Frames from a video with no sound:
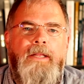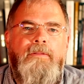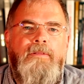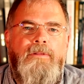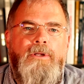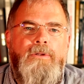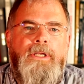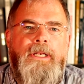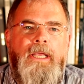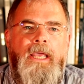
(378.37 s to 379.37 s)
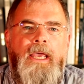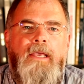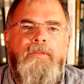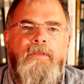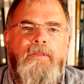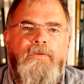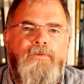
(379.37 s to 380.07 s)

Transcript: and slowly decays as the